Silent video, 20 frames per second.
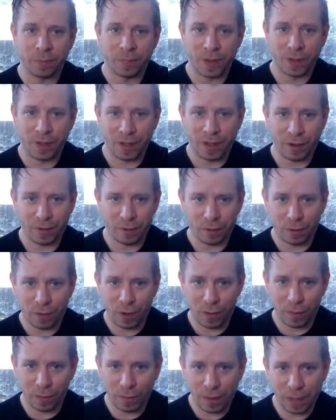and
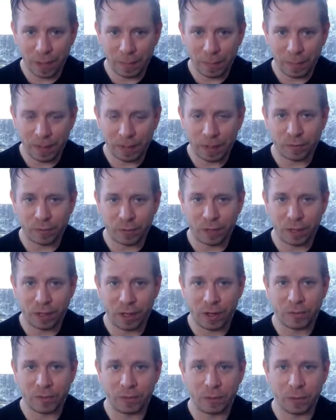therefore I feel a bit
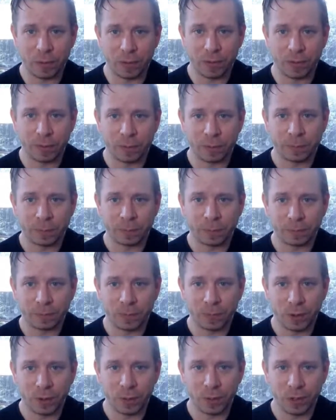differently afterwards.
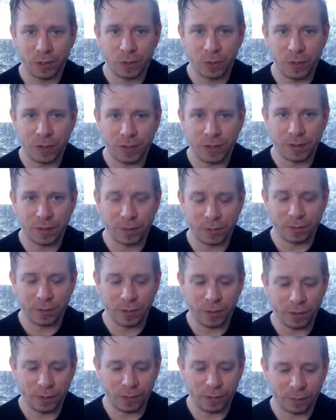So which one is it
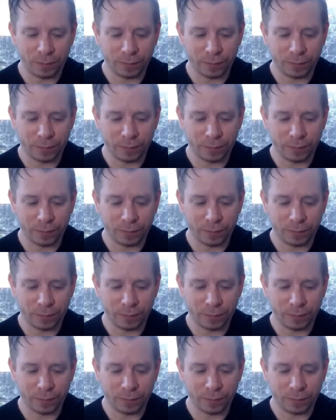for you?